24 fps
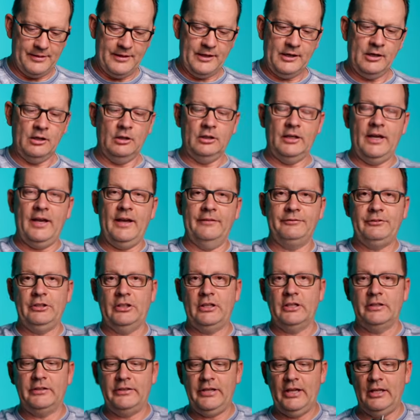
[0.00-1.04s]
Then all I have to
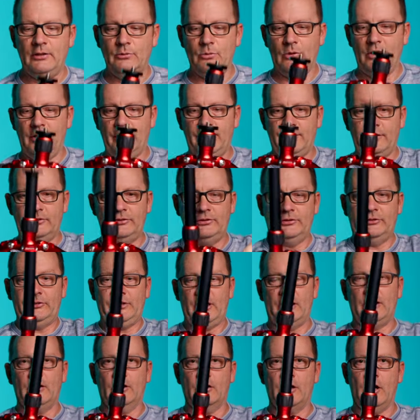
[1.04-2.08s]
contend with is the
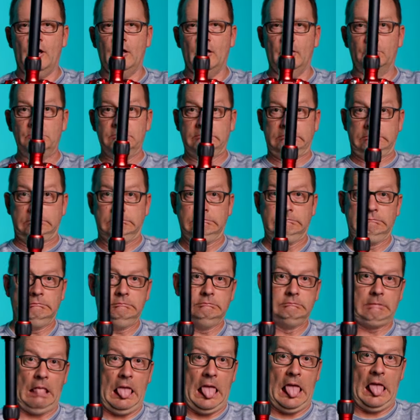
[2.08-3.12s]
center column.
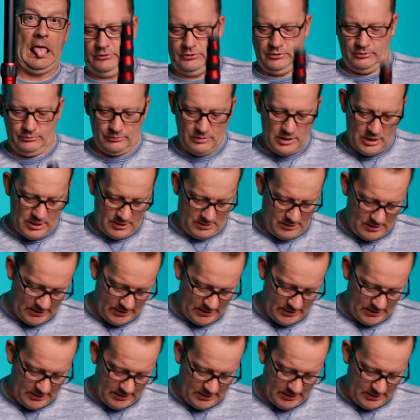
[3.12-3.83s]
I do not